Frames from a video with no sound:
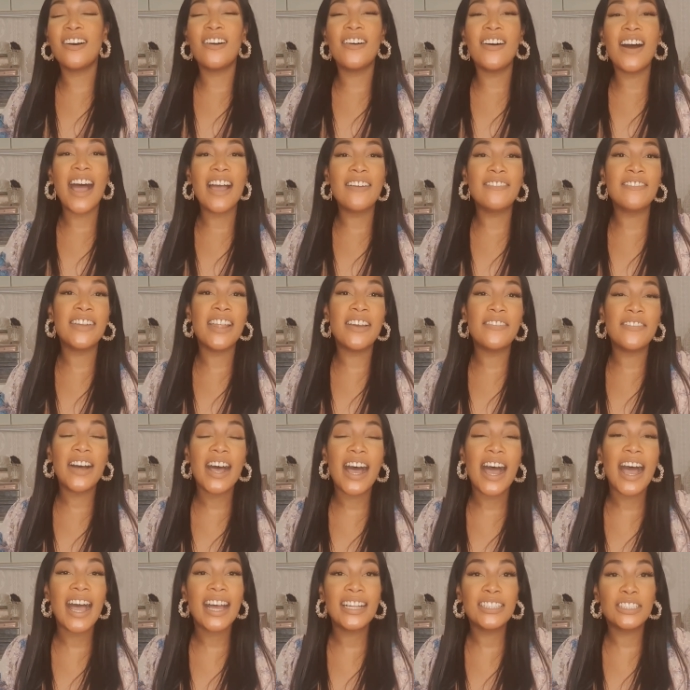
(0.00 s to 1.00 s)
I've never
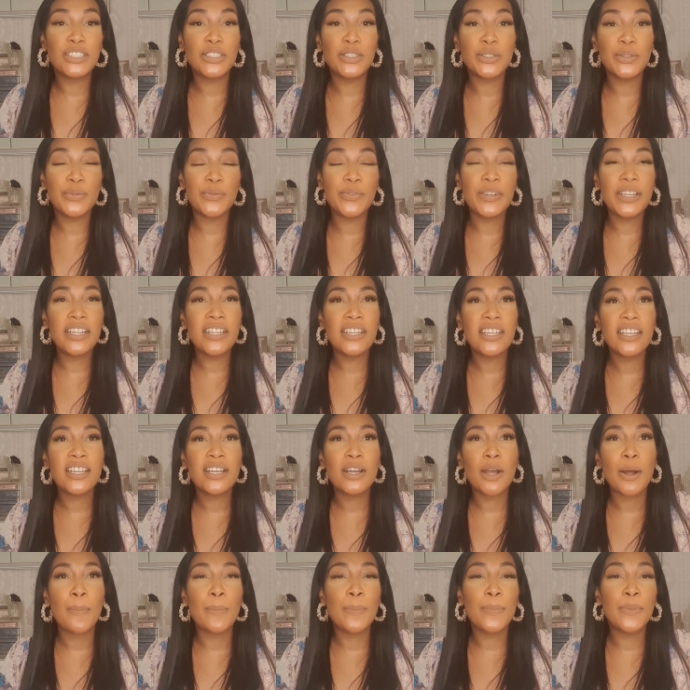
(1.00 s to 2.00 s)
had to really
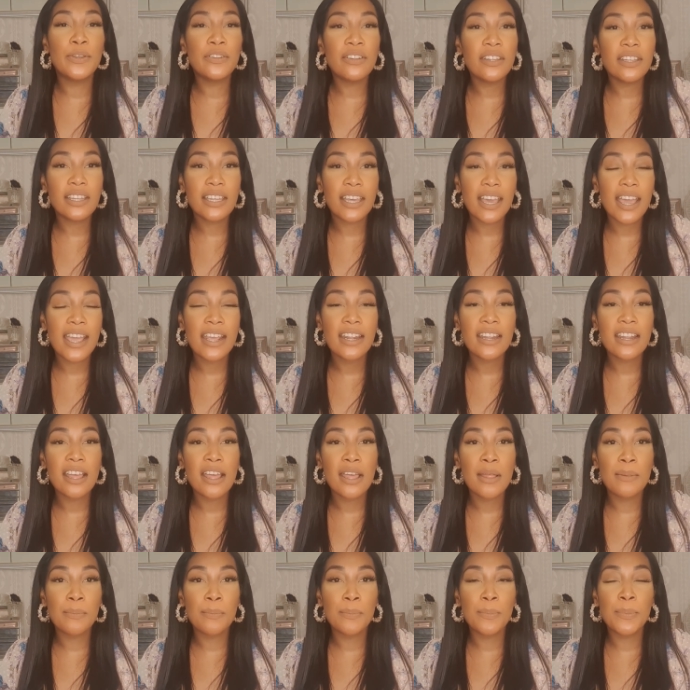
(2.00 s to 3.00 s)
communicate
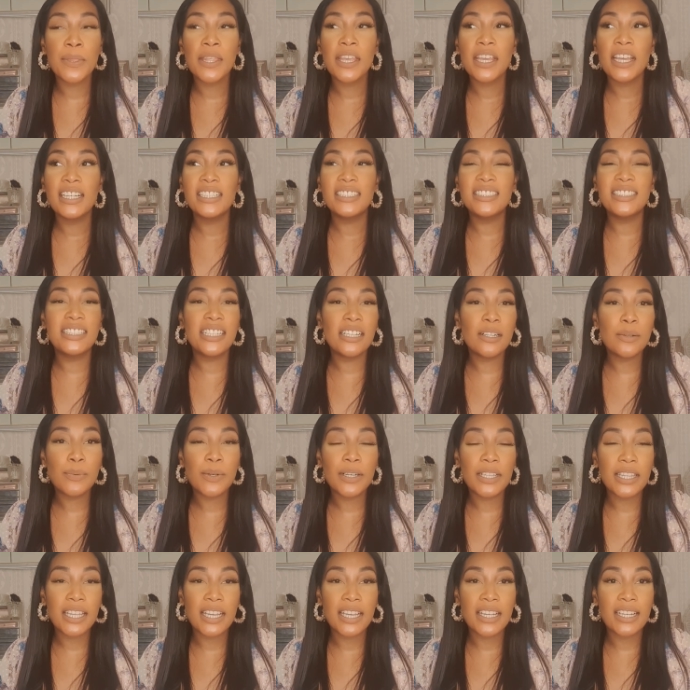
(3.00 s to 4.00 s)
and deal
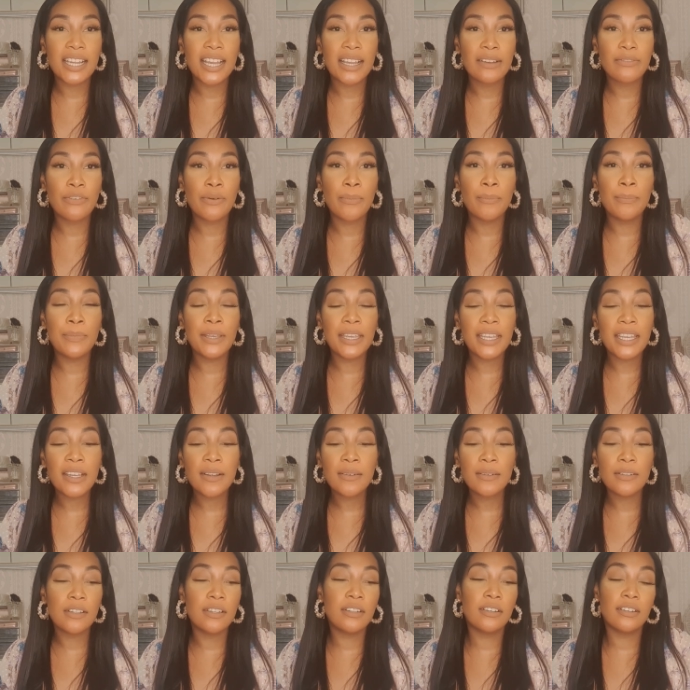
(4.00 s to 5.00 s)
with it. Like, for me,
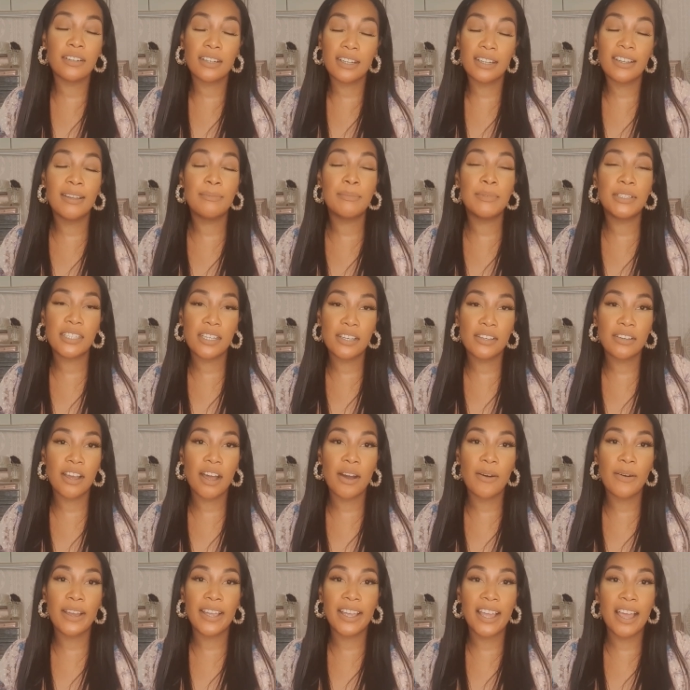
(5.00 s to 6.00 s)
look, let me tell you
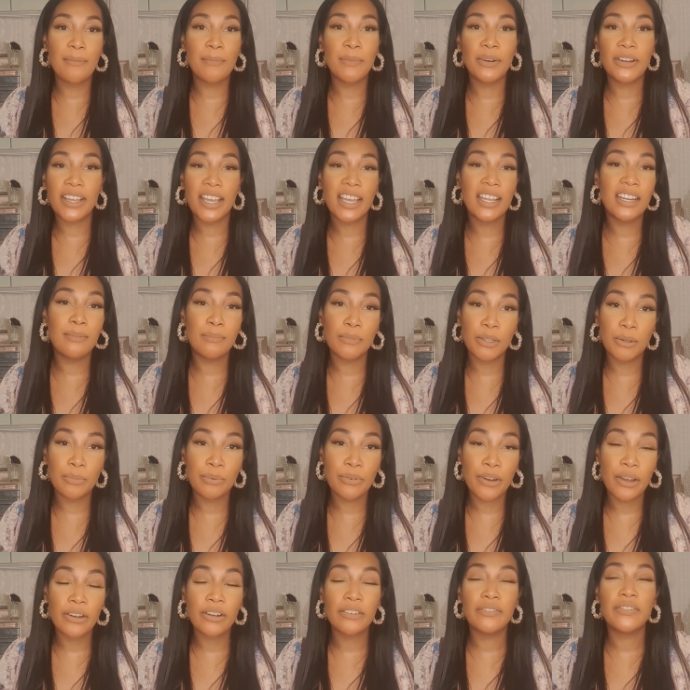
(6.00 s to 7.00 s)
how I am, okay? And I'm not
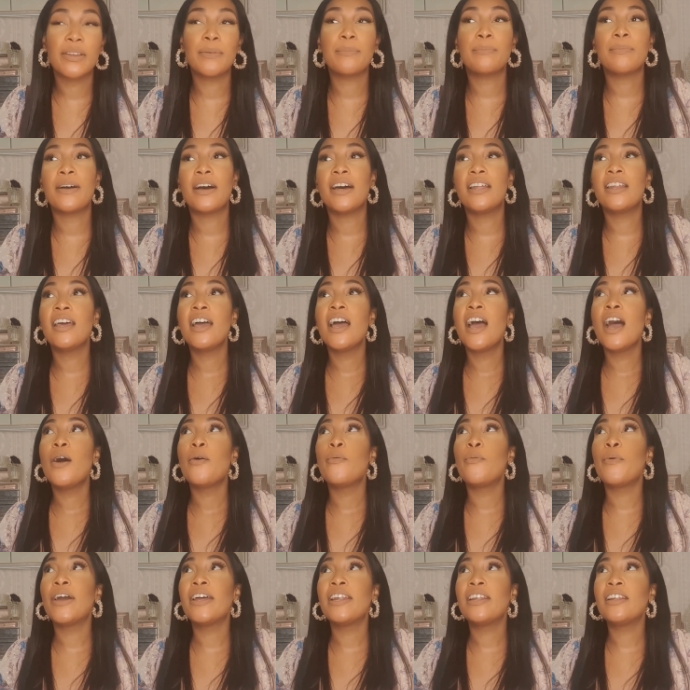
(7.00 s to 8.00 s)
proud of it, but
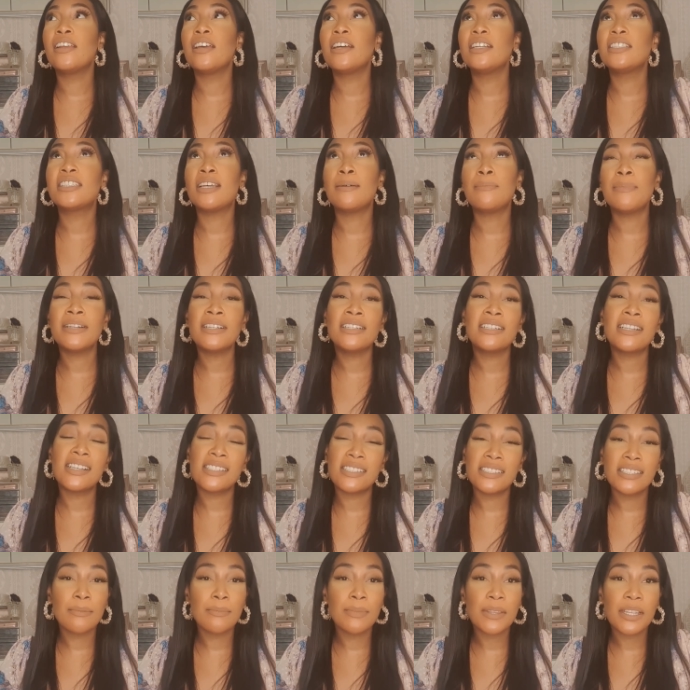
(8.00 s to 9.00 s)
when somebody
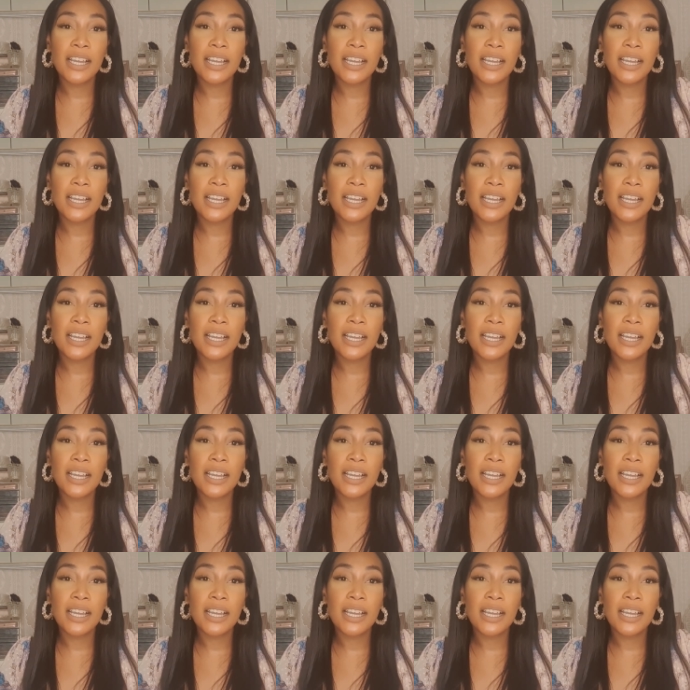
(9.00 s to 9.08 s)
does something